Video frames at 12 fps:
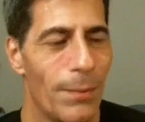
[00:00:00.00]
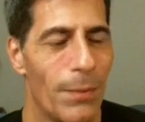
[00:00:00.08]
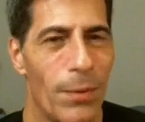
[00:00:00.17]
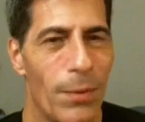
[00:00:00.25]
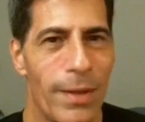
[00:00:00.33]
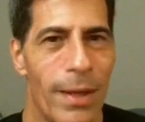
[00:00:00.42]

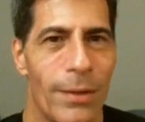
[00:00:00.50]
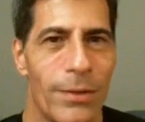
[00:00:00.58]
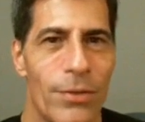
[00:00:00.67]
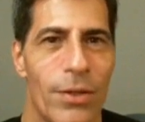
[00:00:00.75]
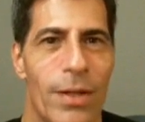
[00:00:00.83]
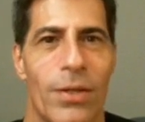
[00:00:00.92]
But with that, I'll
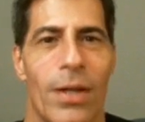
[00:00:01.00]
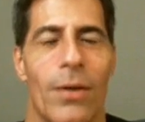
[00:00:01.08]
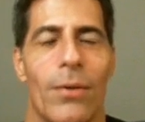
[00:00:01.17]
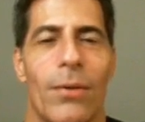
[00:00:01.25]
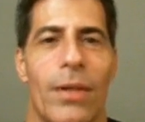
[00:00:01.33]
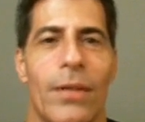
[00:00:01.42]
let you guys
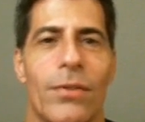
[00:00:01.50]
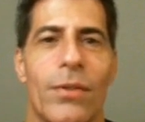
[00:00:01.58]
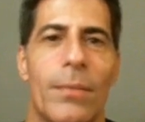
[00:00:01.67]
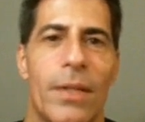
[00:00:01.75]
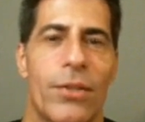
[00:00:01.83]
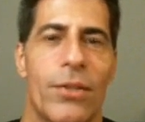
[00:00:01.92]
go. Thanks
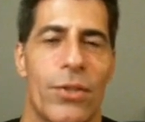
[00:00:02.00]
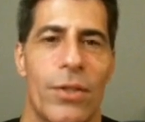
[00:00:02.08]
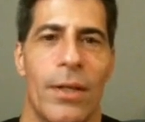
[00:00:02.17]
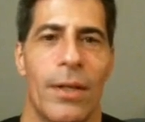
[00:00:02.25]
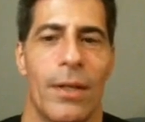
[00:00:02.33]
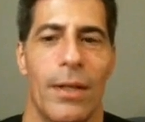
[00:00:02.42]
so much.